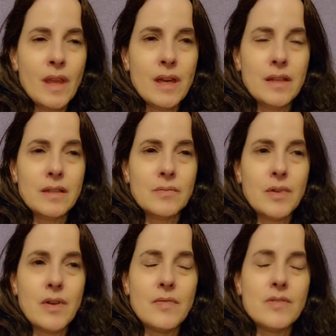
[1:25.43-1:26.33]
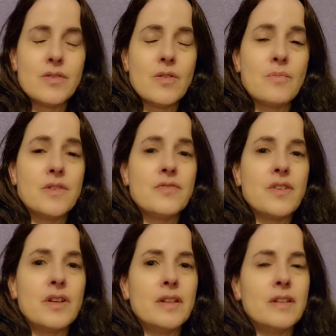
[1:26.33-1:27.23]
And we were having so much
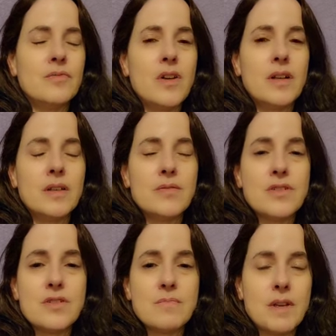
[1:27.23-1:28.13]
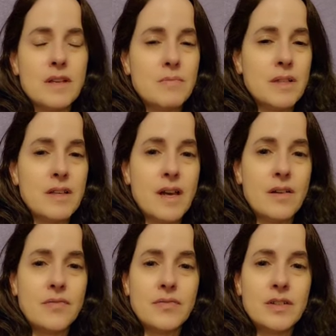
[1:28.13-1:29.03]
fun, and Ronnie was just making me
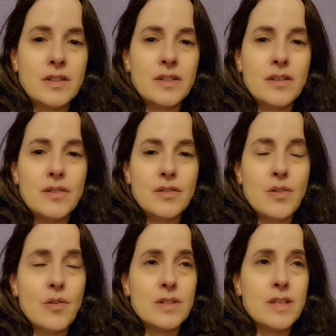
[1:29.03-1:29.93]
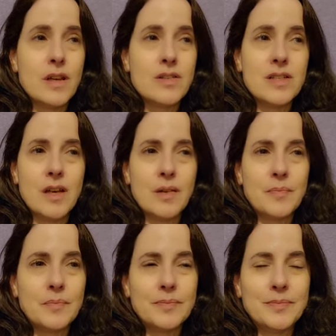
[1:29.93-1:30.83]
laugh the whole entire time